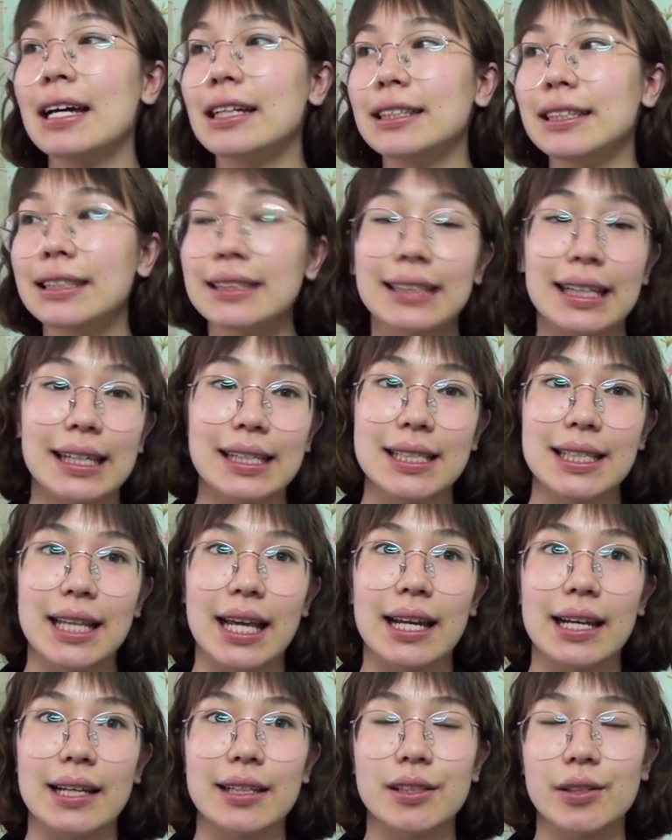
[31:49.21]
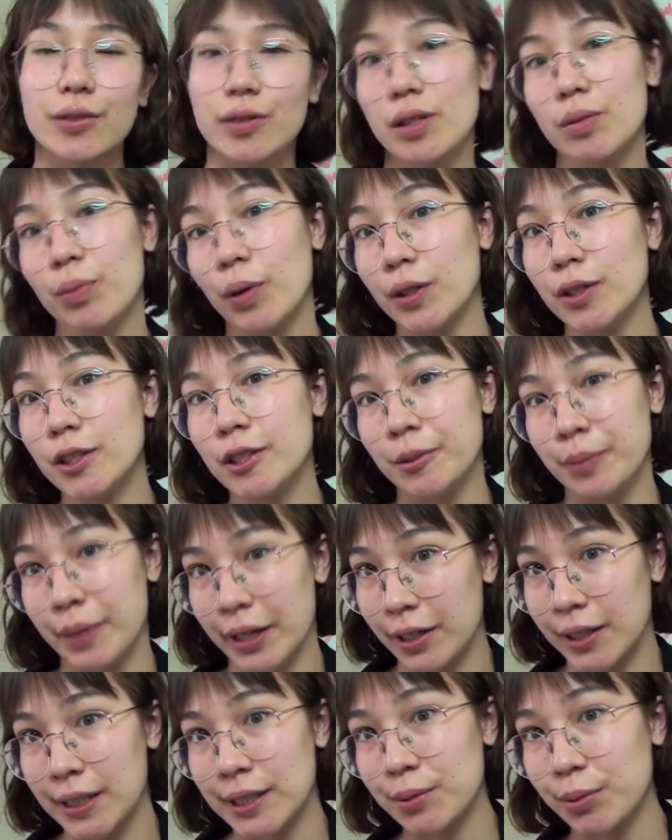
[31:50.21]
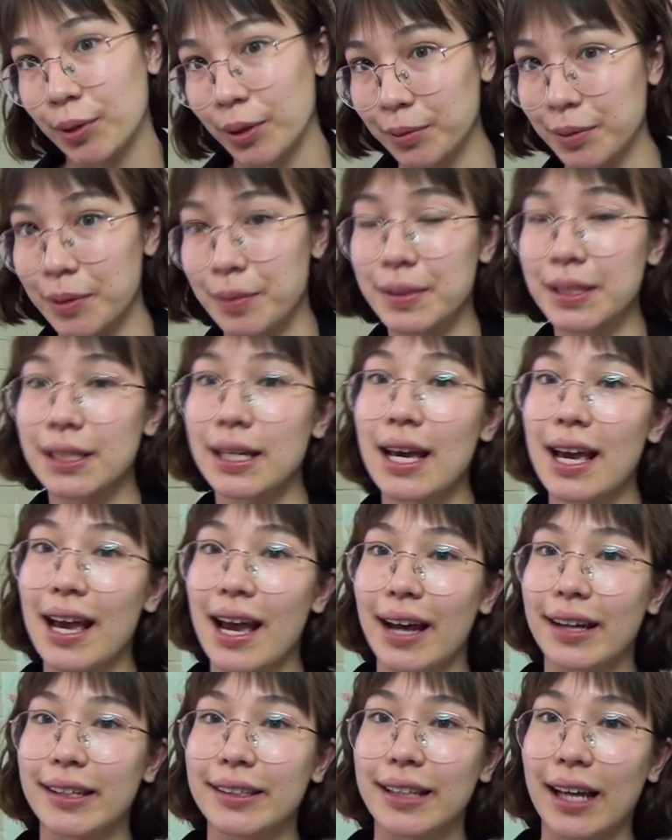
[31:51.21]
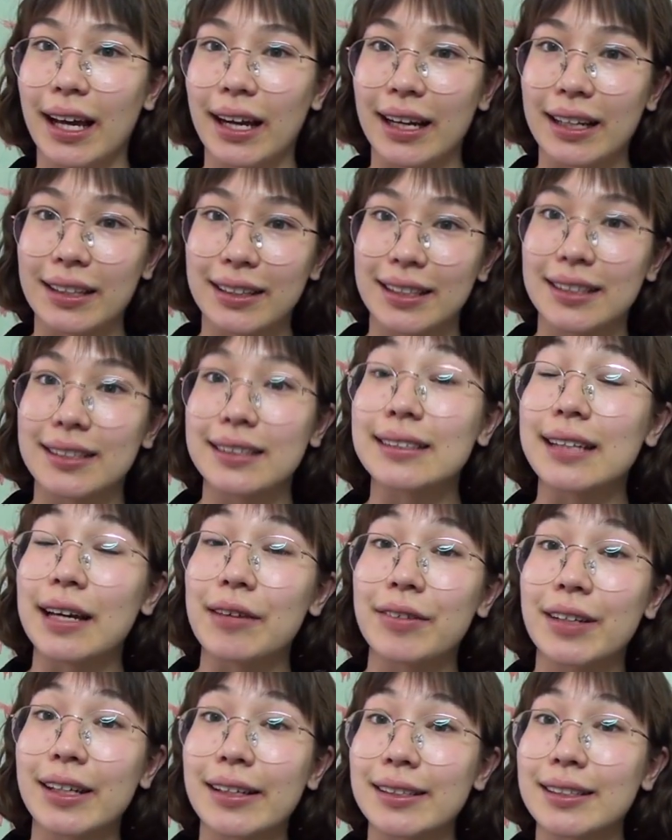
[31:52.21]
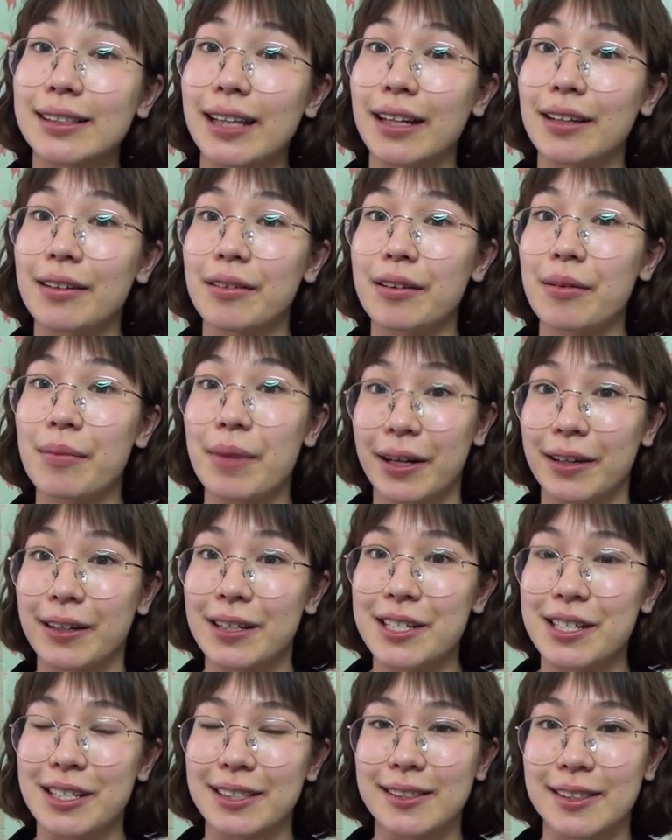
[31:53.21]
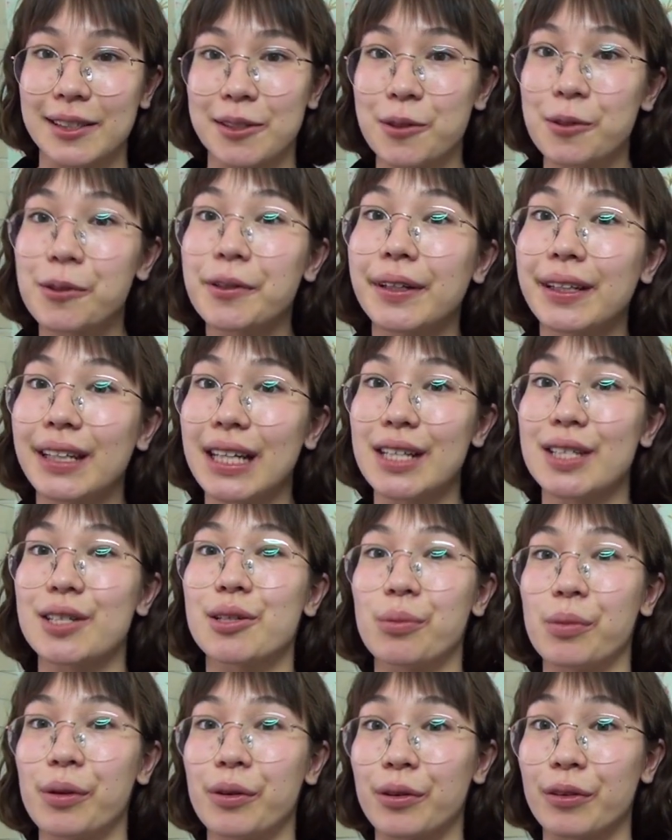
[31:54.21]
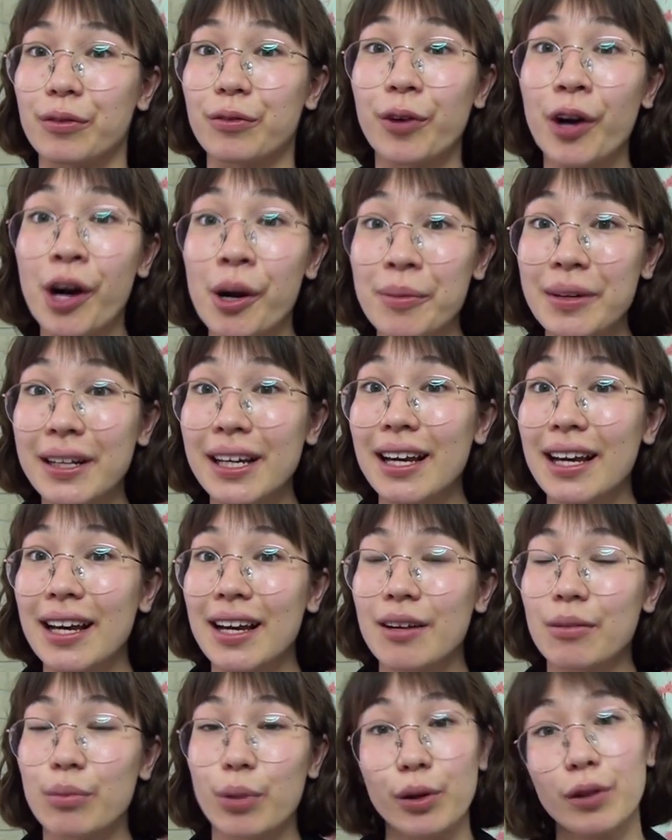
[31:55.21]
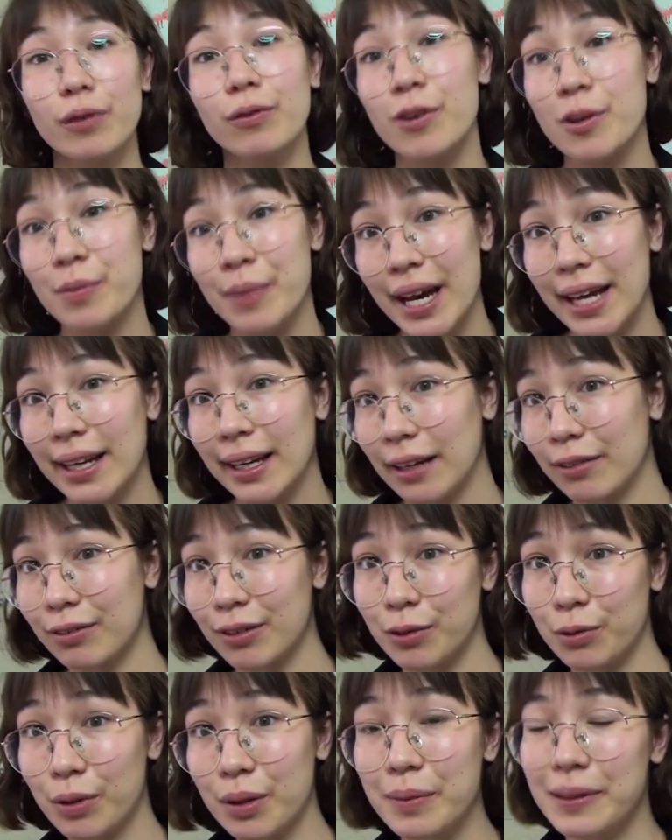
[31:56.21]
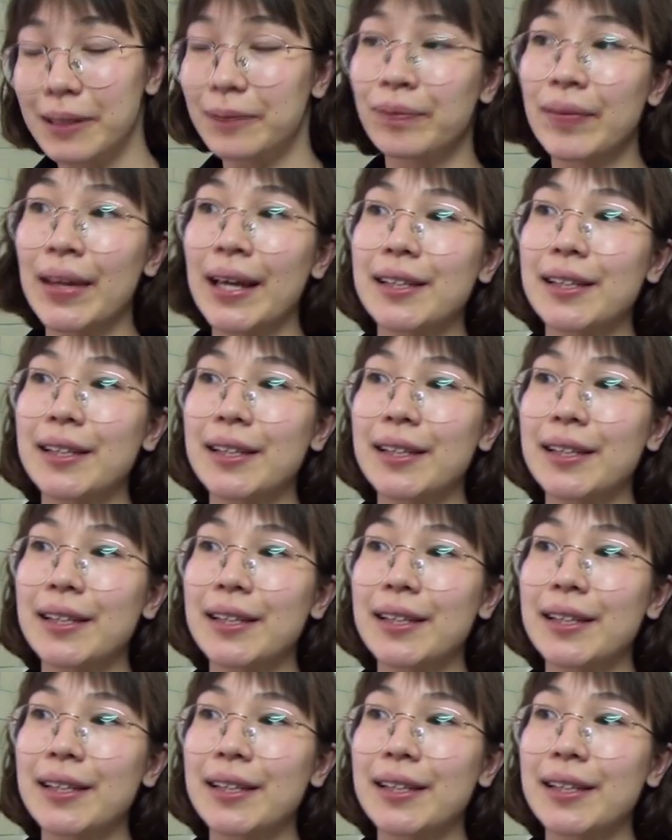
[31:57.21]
She says that it's a response to marriage problems, and that this is evidence that the marriage institution needs to be reformed, both for men and for women.